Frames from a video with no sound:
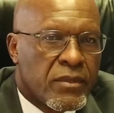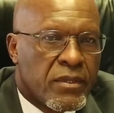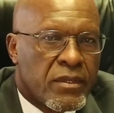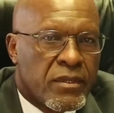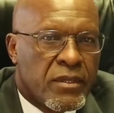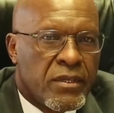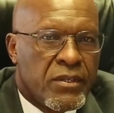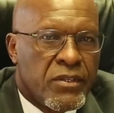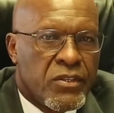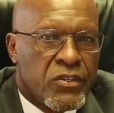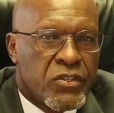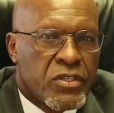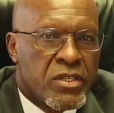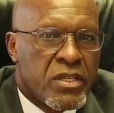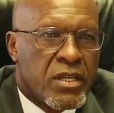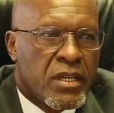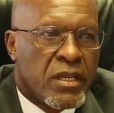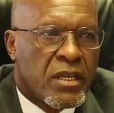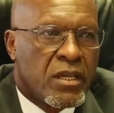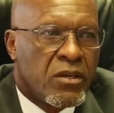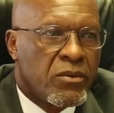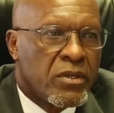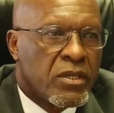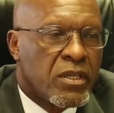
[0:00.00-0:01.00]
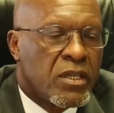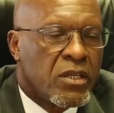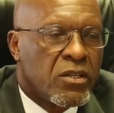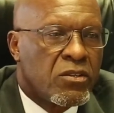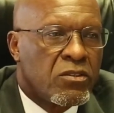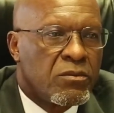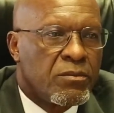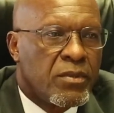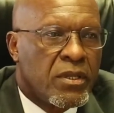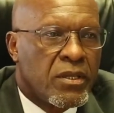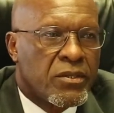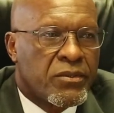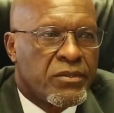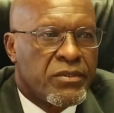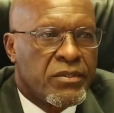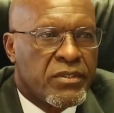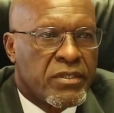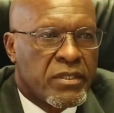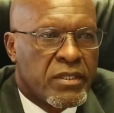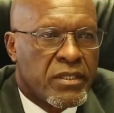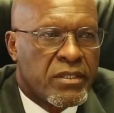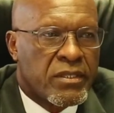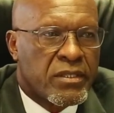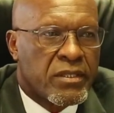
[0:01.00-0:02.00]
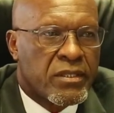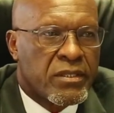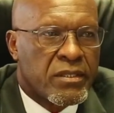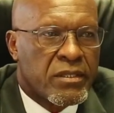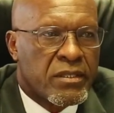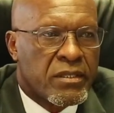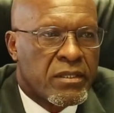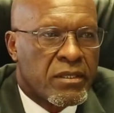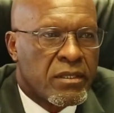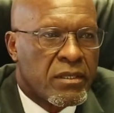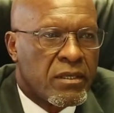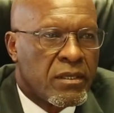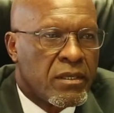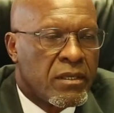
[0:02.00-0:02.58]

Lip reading: there is now a global consensus